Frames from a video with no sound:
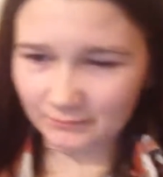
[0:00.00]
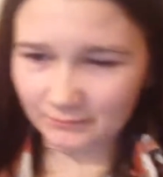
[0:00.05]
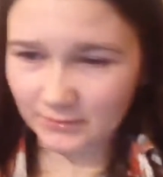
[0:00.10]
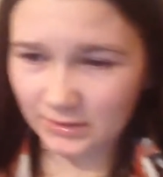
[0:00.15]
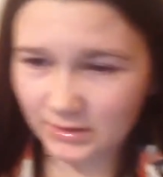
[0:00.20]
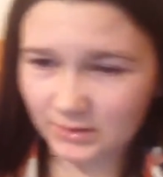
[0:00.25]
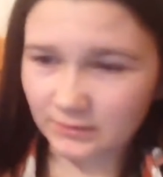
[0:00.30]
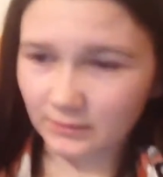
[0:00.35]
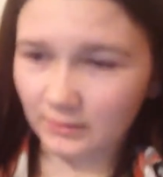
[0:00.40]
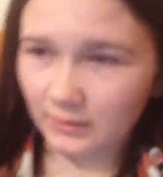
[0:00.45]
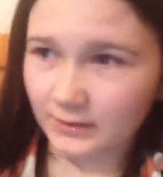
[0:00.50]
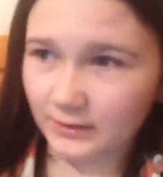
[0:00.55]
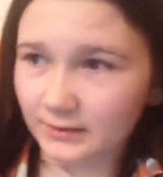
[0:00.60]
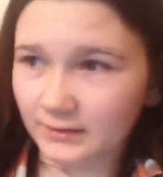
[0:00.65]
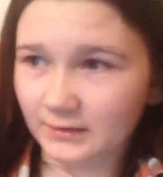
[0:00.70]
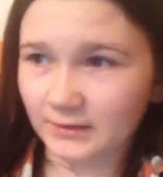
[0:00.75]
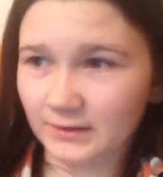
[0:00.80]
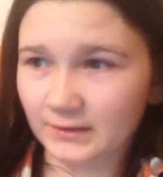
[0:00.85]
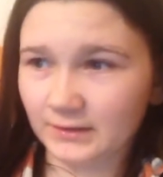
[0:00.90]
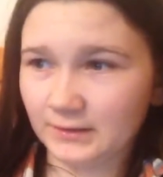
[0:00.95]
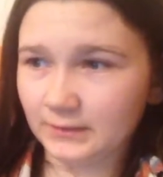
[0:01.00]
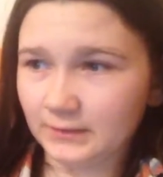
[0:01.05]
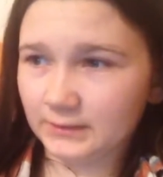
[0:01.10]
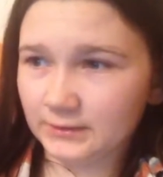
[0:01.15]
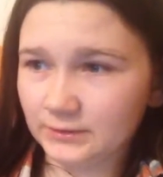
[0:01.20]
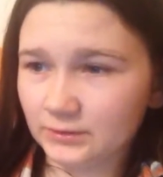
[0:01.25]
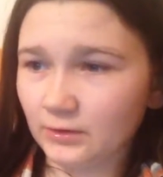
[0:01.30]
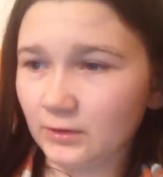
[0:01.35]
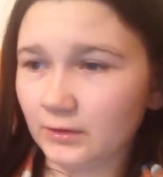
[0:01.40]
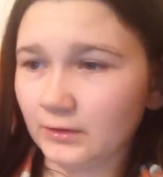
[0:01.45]
it's like
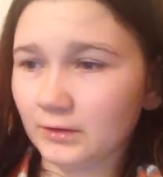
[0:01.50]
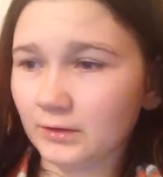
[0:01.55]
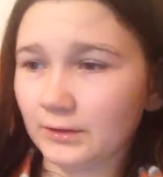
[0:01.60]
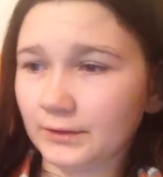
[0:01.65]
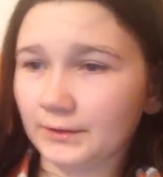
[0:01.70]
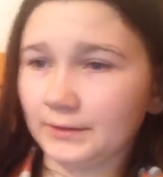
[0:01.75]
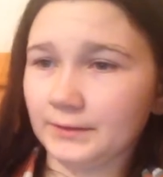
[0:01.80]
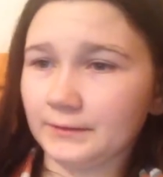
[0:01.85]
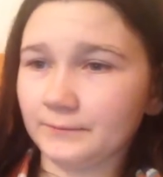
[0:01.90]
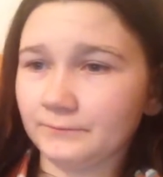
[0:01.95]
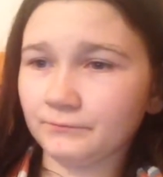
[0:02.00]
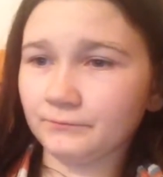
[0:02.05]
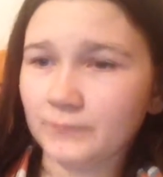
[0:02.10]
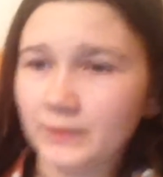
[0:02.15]
it's not like.